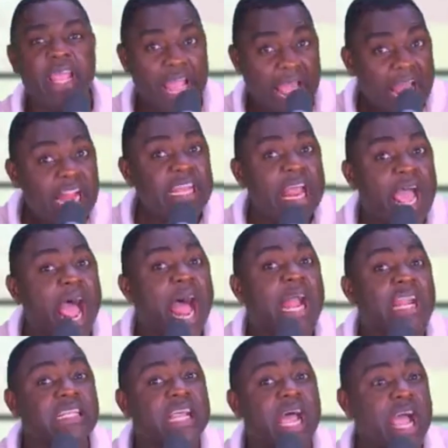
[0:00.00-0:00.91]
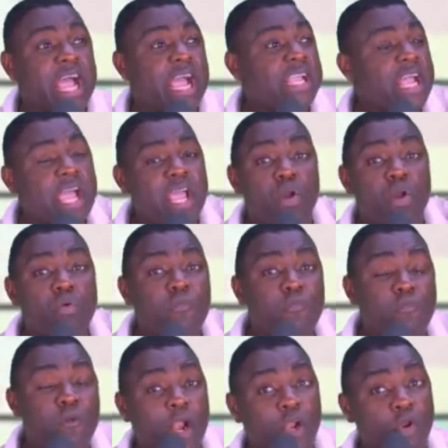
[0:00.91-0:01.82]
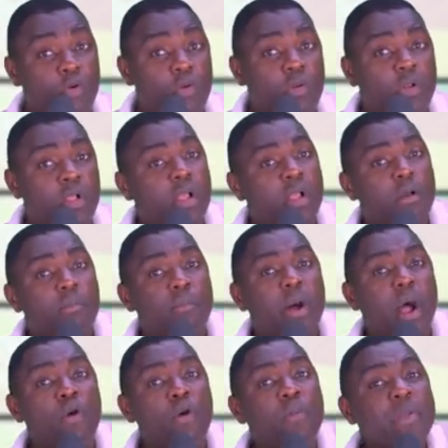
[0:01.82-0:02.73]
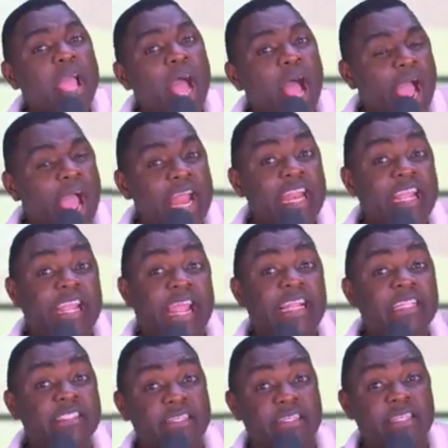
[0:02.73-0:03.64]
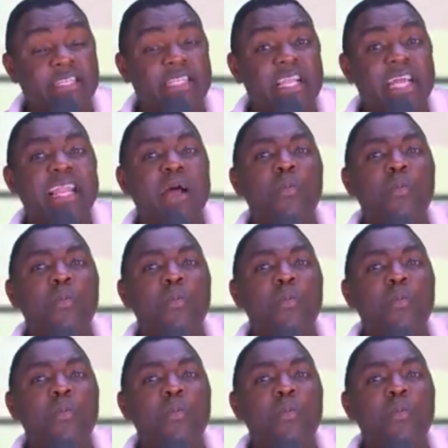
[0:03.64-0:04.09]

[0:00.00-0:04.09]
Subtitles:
And under a year Ekufuado, Baumia, any country, you're now